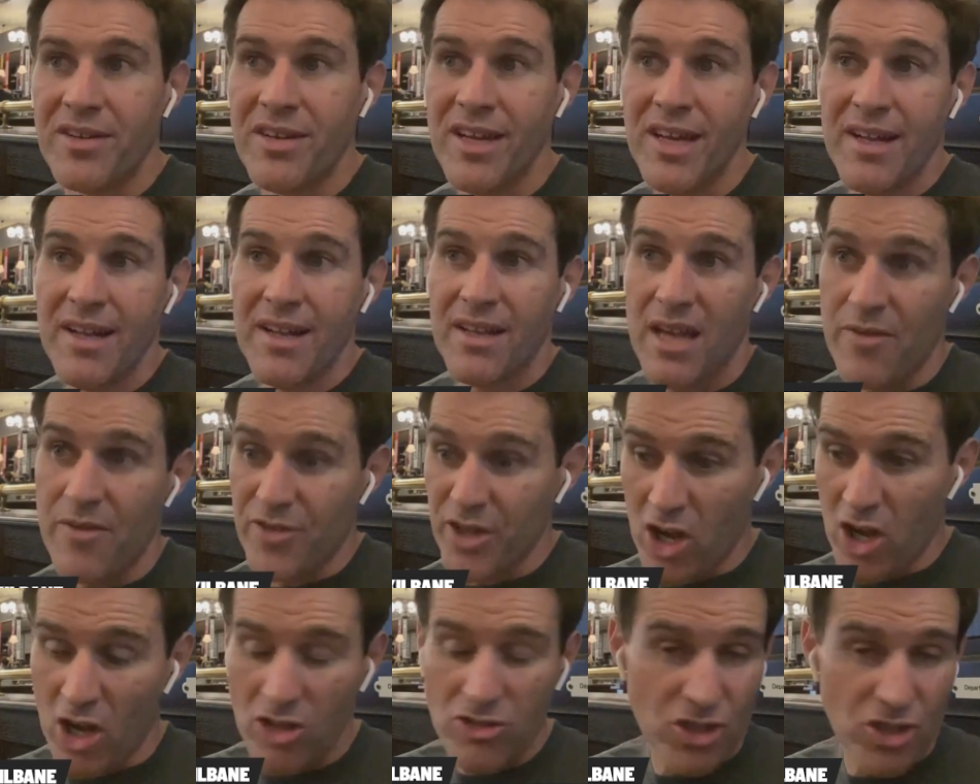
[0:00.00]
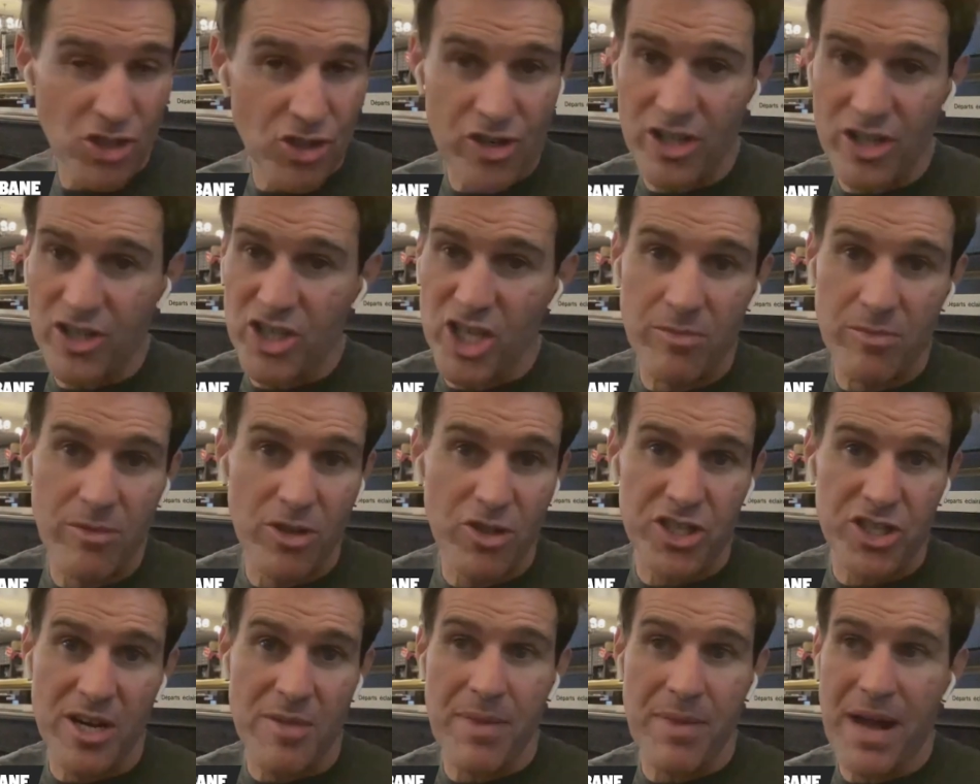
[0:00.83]
And mm. if they concentrate too
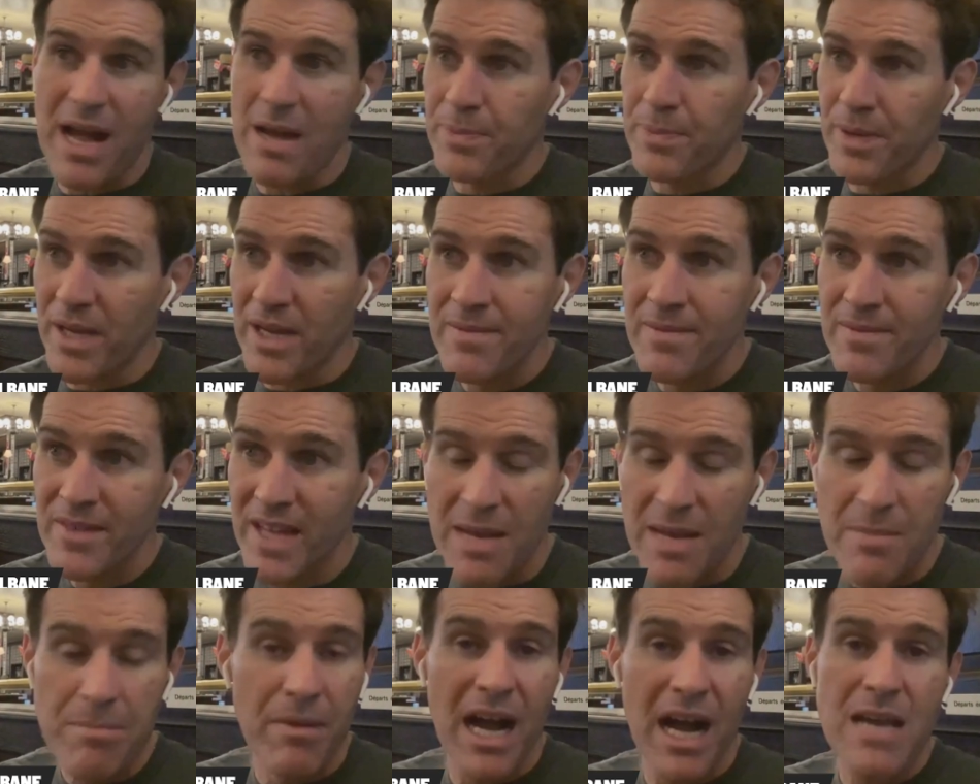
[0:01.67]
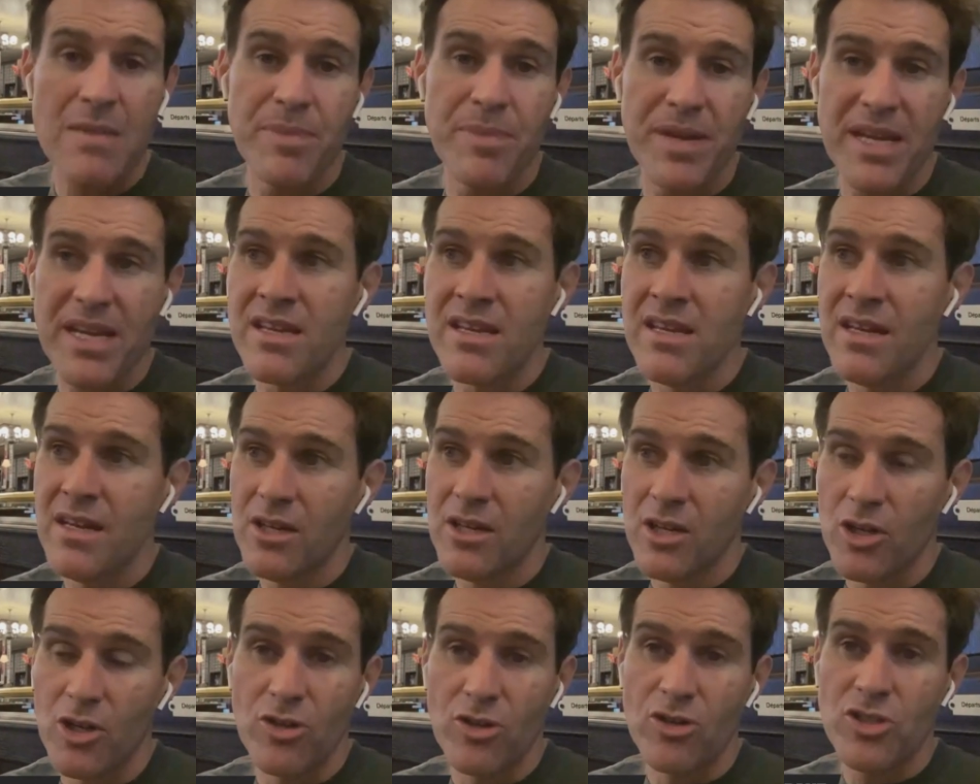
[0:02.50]
much on Mbappe, it might be
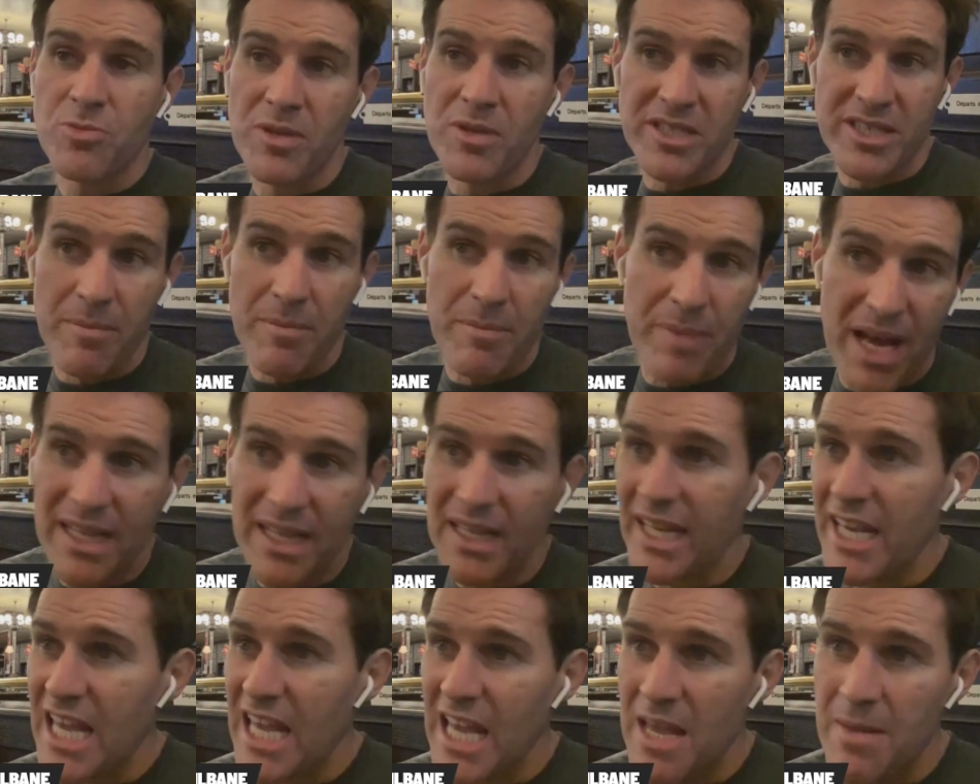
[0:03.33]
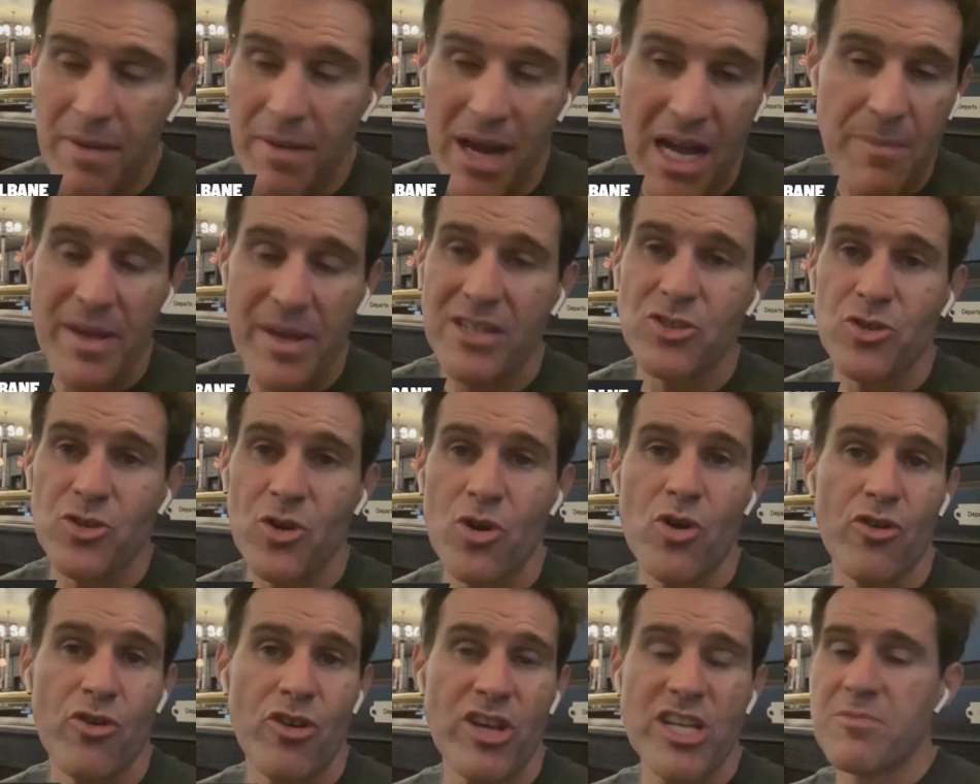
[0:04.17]
Ousmane Dembele, it might be
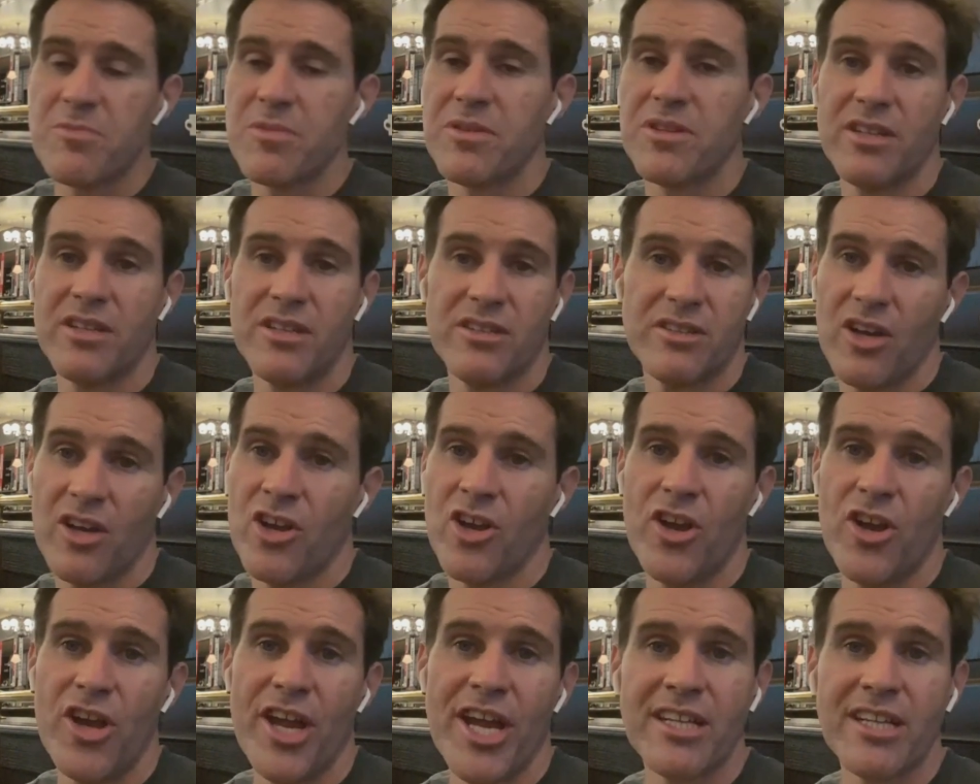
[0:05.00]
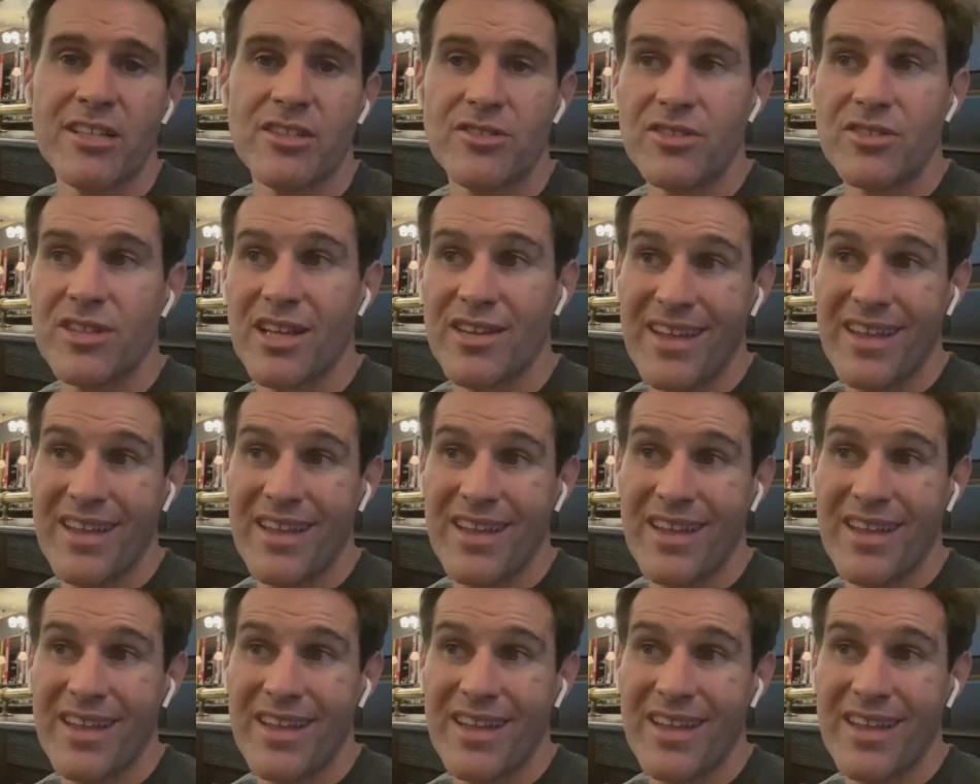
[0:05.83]
Antoine Griezmann that, that hurt England.